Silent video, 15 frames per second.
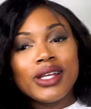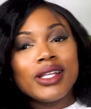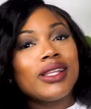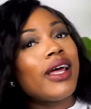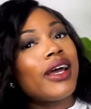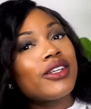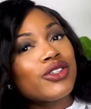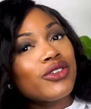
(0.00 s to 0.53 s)

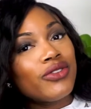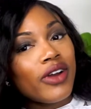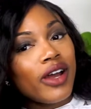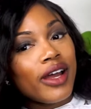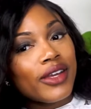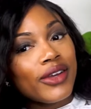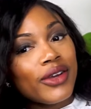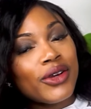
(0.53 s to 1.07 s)
Light your
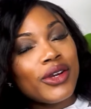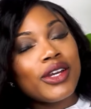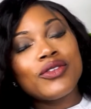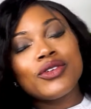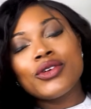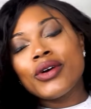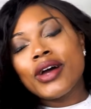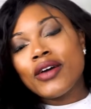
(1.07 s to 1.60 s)
fire. If you
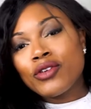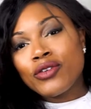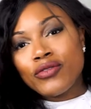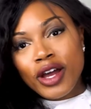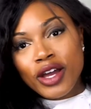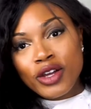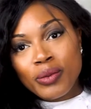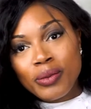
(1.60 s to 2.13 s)
don't have a
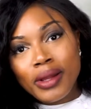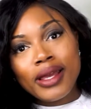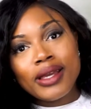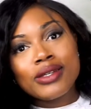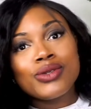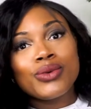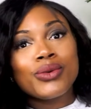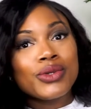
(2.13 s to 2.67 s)

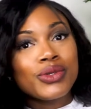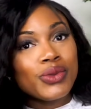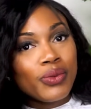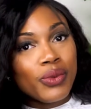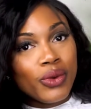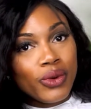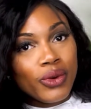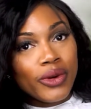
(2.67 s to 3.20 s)
fireplace or it's
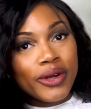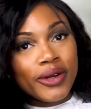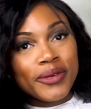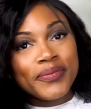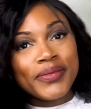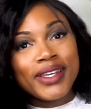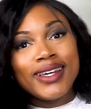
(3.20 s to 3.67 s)
warm,